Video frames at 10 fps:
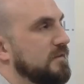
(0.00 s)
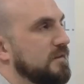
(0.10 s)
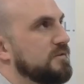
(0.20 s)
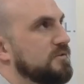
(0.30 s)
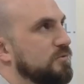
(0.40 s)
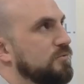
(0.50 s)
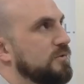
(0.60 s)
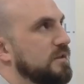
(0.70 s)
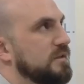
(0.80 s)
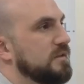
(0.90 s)
That's a cool
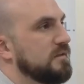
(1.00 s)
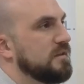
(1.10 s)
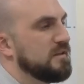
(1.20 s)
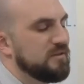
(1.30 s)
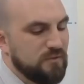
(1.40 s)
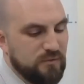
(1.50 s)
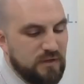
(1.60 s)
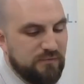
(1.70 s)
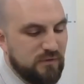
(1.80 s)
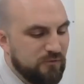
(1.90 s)
idea. So,
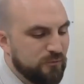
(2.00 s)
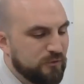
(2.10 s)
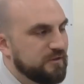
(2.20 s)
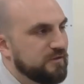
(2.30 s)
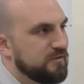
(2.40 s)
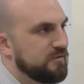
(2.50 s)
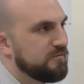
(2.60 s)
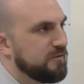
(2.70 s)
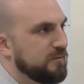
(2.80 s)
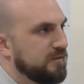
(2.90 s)
have you ever preached through
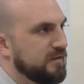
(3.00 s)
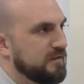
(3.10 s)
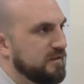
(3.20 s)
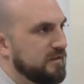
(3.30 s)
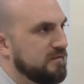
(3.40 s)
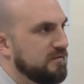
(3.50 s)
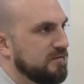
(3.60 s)
the Book of Isaiah?